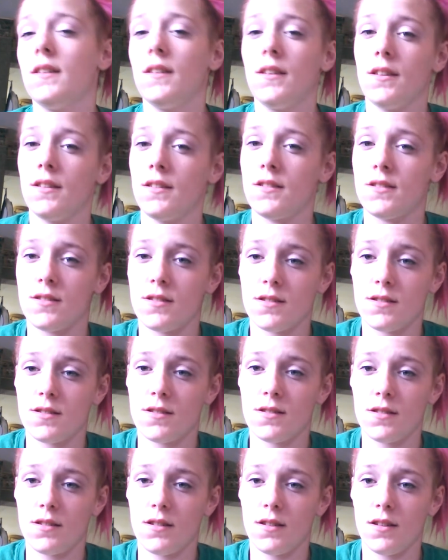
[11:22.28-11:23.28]
it's,
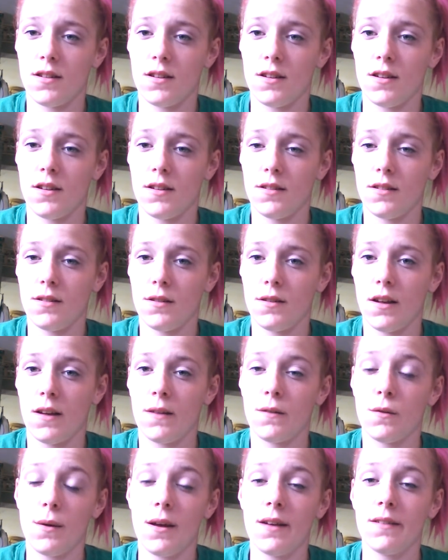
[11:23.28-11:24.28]

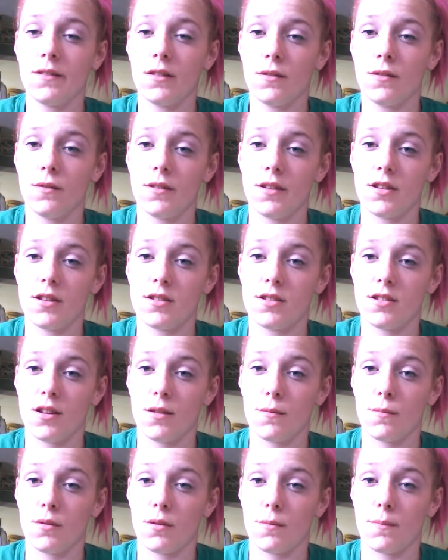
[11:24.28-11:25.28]
if you have a good
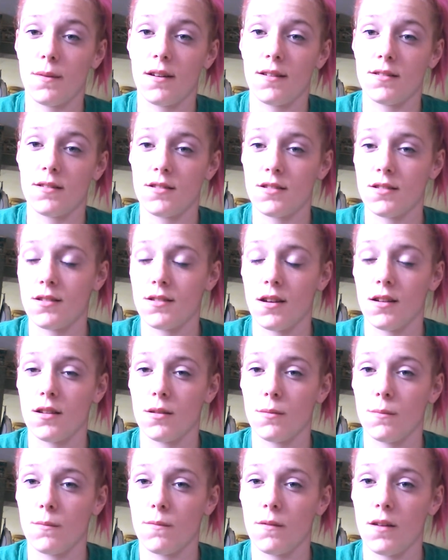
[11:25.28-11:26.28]
relationship with your parents, just tell
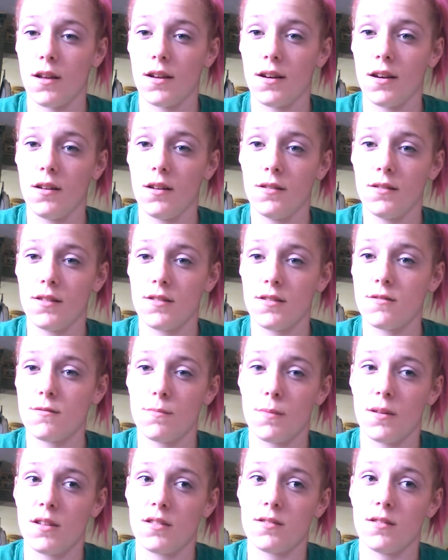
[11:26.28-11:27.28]
them flat out. That's
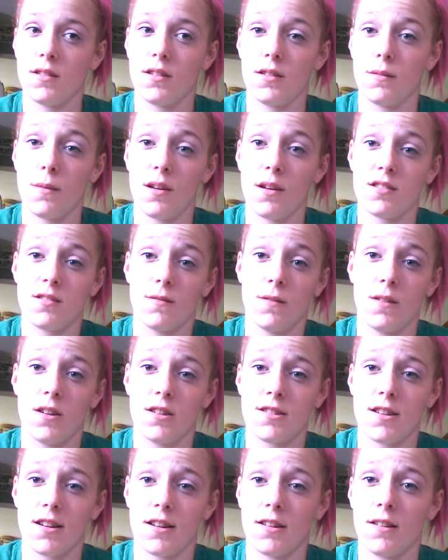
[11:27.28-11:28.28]
basically the best
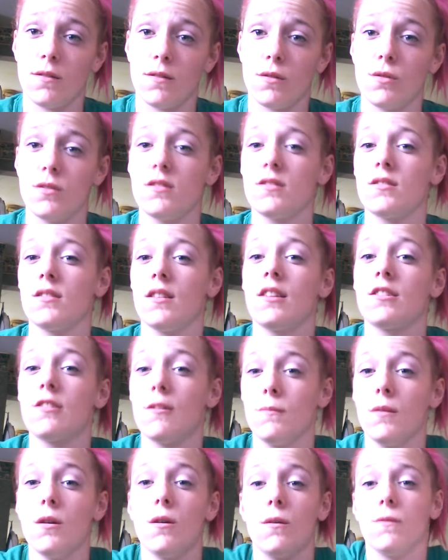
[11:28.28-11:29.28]
advice I can give you. Just let
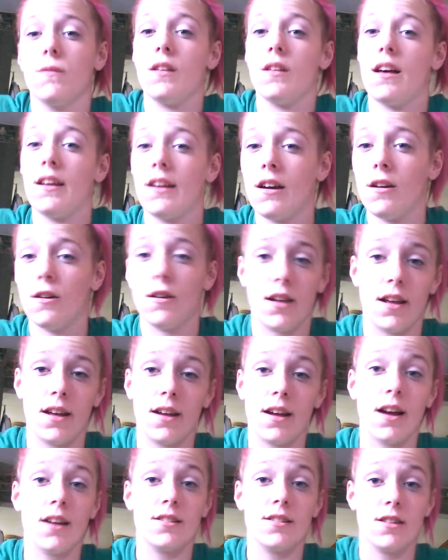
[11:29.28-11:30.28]
them know flat out,
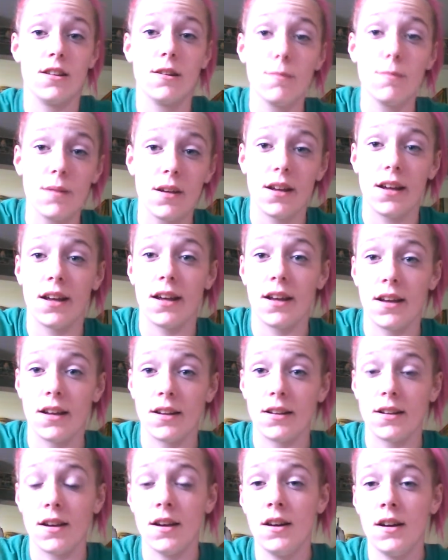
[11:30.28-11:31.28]
hey, I dip,
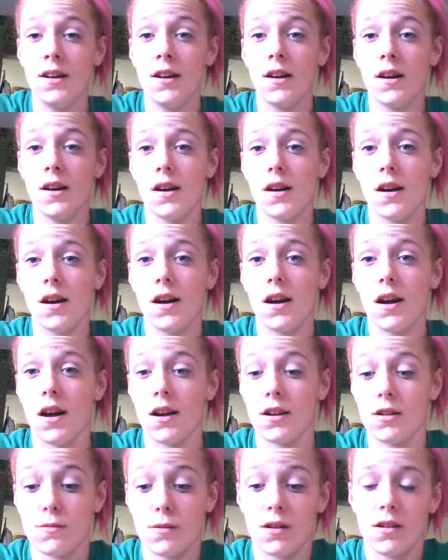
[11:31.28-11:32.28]
and
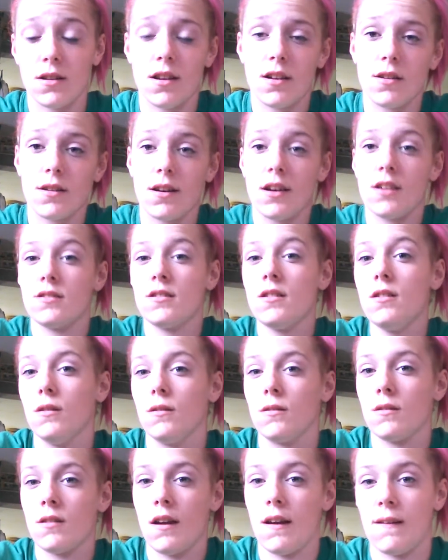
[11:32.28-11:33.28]
I just wanted to let you guys
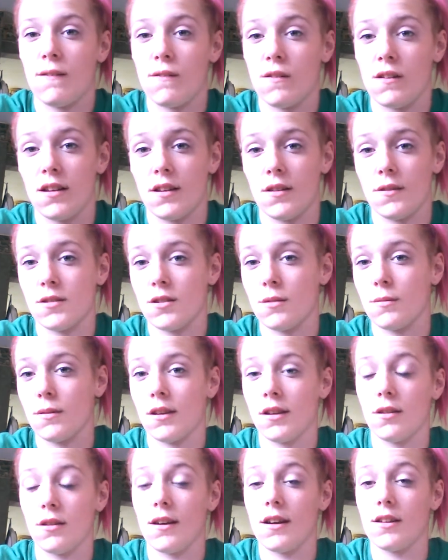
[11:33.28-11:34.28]
know. I felt like it's
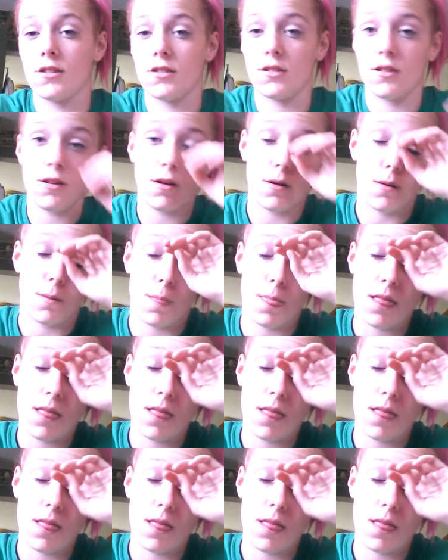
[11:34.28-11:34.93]
something you guys should know.